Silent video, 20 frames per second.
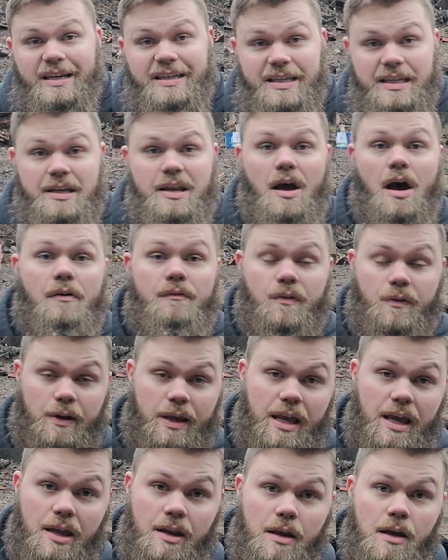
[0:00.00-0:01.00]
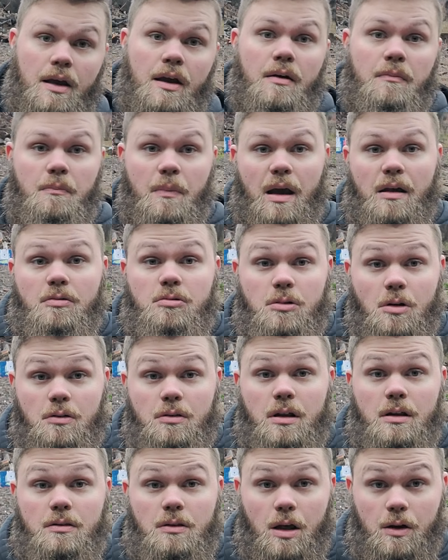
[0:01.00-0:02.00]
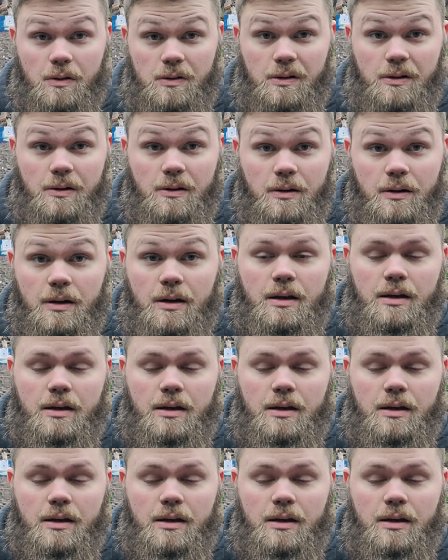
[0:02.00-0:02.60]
I did not forget my Lula loader,